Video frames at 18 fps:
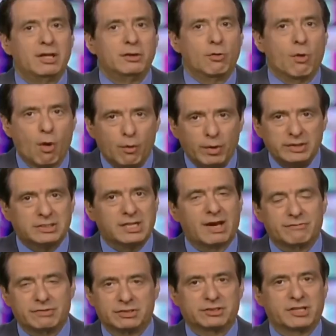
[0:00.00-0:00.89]
you always
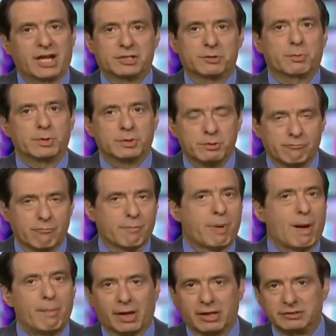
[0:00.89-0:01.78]
have this tension between
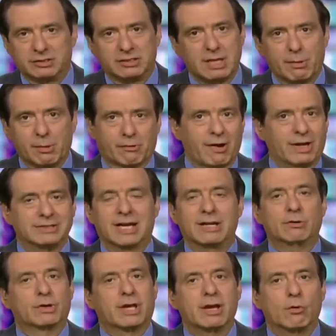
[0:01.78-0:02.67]
Republicans and Democrats. I
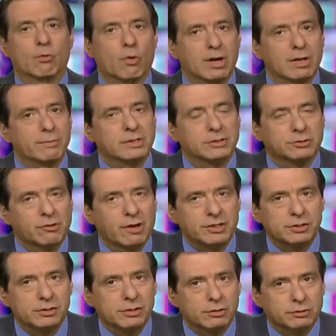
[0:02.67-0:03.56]
don't care what
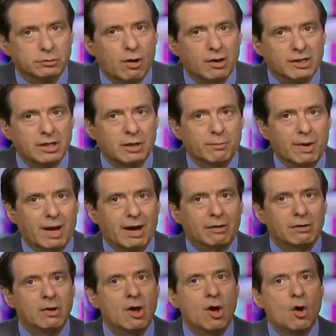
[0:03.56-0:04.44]
administration you're talking
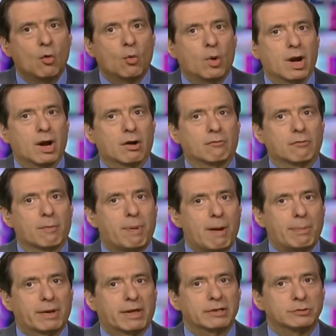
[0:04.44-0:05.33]
about, where
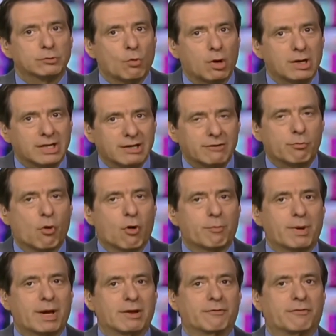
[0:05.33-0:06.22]
Republicans want to give more
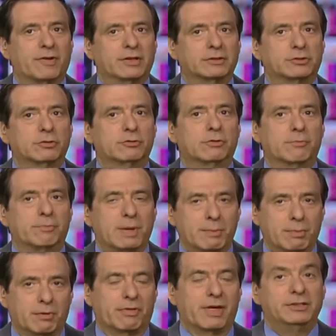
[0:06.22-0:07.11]
benefits to the
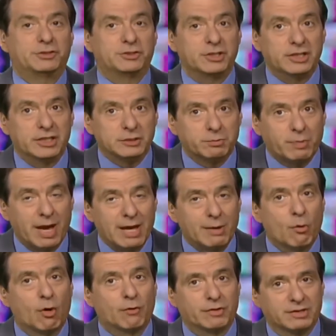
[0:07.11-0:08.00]
people they see as
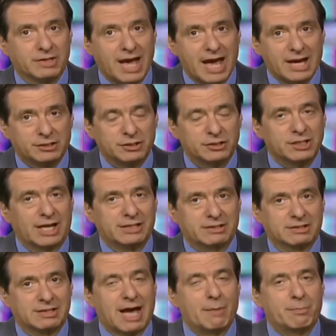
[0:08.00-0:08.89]
paying more of the taxes at
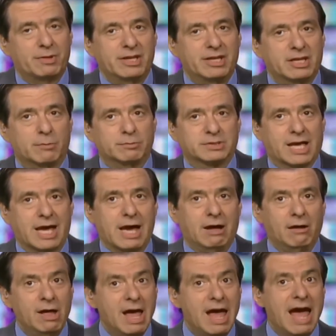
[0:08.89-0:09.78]
the top of the income
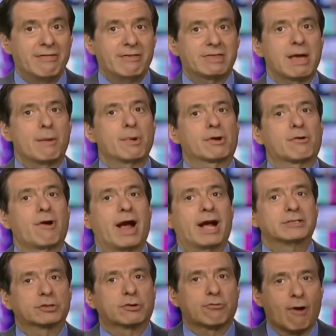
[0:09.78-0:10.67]
scale, and the
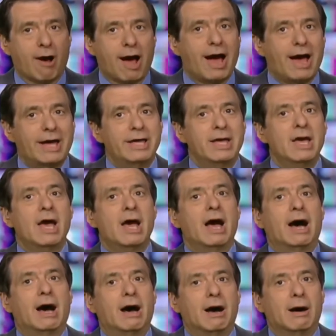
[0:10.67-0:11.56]
Democrats cry
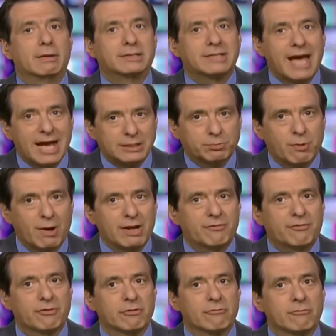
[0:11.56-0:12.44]
uh, tax
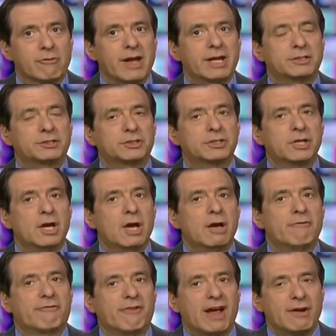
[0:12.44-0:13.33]
break for the rich,
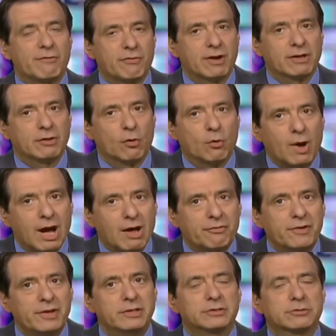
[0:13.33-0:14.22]
favoring the
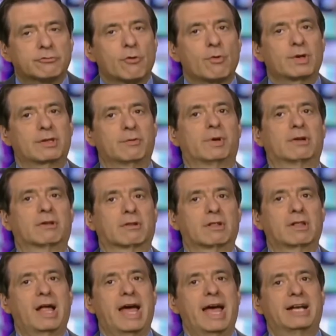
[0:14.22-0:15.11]
wealthy, screwing the middle
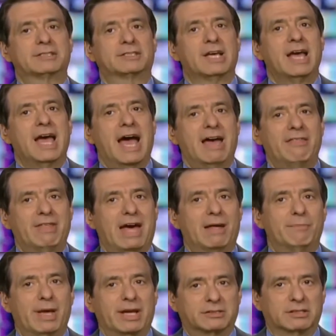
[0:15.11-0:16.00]
class, and
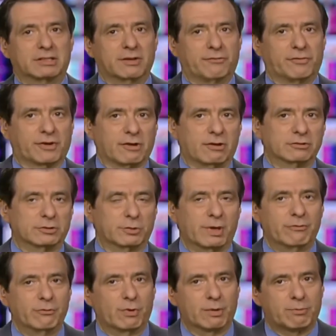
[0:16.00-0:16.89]
that makes it difficult. So
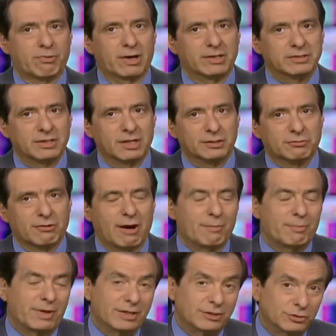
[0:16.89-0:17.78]
even with President
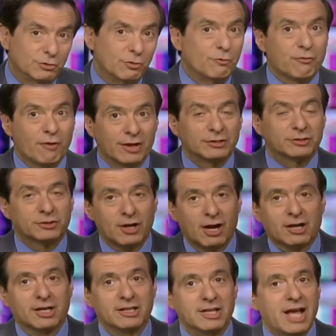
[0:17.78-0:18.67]
Trump and his new friends
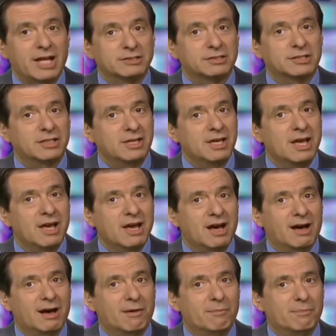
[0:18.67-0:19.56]
Chuck and Nancy
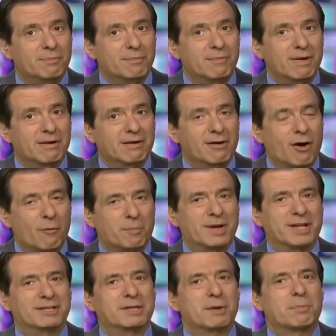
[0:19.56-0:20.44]
uh, uh,
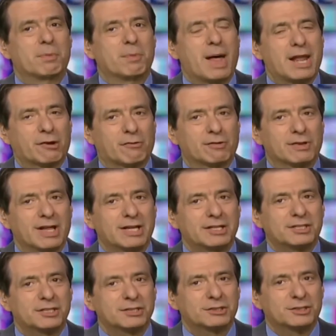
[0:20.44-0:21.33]
opening diplomatic
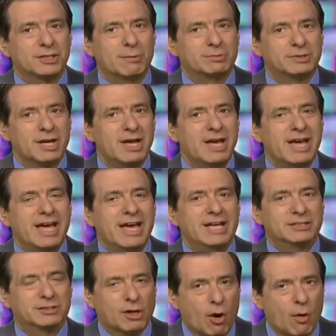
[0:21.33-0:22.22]
relationships,
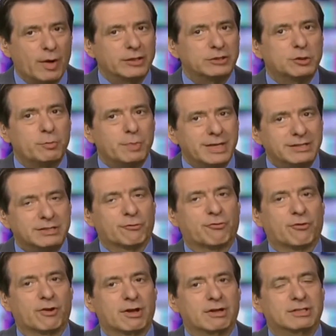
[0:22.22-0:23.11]
it's going to be
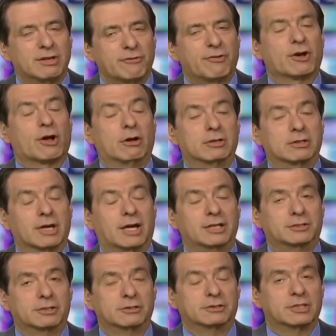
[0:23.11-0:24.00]
difficult,
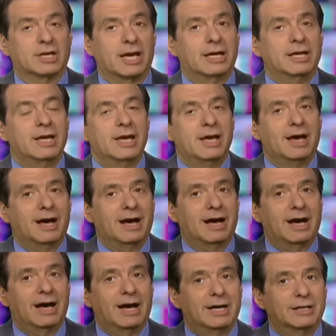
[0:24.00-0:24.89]
I should say,
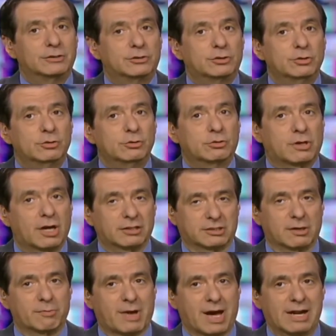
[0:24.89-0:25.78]
uh, to cut
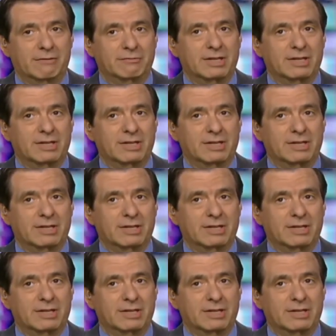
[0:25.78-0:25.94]
some kind